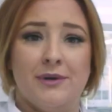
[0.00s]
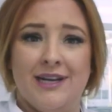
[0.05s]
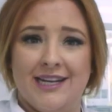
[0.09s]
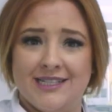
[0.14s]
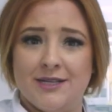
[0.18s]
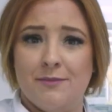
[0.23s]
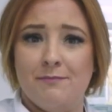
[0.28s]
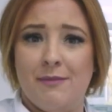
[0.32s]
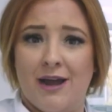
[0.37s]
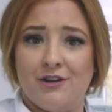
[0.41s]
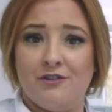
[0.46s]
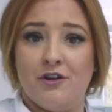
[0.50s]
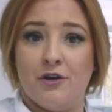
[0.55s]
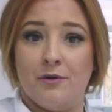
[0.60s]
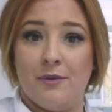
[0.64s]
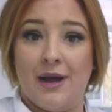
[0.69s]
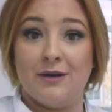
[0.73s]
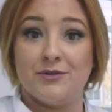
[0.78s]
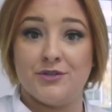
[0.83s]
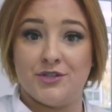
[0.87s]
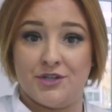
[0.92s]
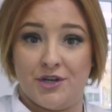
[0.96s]
need to macro
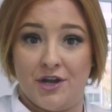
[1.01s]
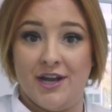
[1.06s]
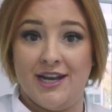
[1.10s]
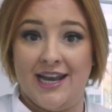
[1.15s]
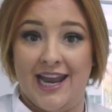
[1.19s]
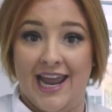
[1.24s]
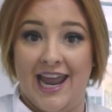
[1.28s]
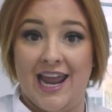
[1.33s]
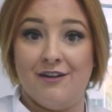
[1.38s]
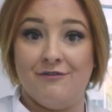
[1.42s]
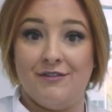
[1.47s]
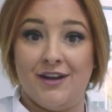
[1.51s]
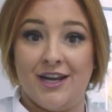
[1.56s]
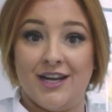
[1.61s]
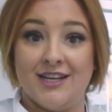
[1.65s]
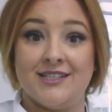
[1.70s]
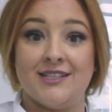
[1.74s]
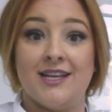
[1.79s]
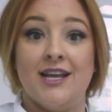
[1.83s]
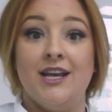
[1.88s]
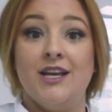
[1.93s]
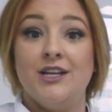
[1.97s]
out certain
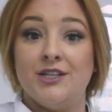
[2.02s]
areas